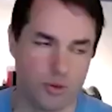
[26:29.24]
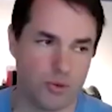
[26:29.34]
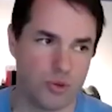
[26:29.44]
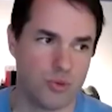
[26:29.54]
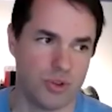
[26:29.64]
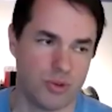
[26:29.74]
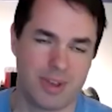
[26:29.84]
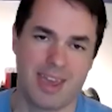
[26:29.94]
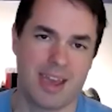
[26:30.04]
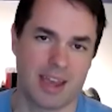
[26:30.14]
you you you
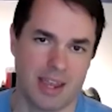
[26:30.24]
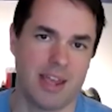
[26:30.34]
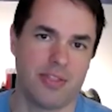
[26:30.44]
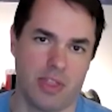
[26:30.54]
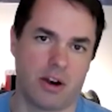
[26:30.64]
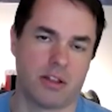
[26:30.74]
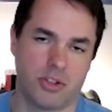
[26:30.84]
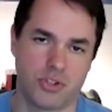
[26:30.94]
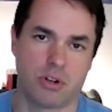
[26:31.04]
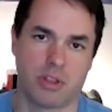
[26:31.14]
can't get there
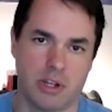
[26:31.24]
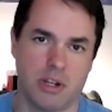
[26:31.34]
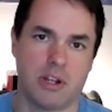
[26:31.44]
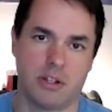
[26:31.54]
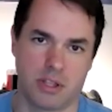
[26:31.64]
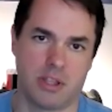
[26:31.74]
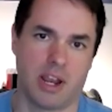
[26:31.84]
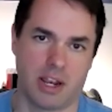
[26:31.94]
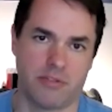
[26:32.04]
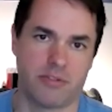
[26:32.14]
unless you're leaning into the
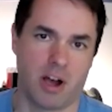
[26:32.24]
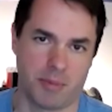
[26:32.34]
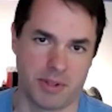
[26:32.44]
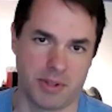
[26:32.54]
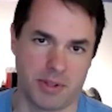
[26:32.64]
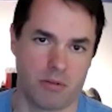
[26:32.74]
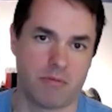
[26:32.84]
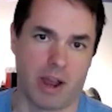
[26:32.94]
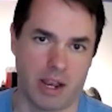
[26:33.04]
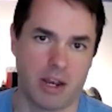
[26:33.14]
negative comments though
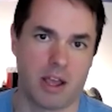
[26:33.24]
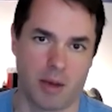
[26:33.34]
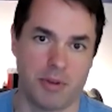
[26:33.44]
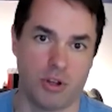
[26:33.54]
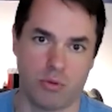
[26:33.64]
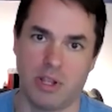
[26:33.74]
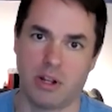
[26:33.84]
right i mean you, so need,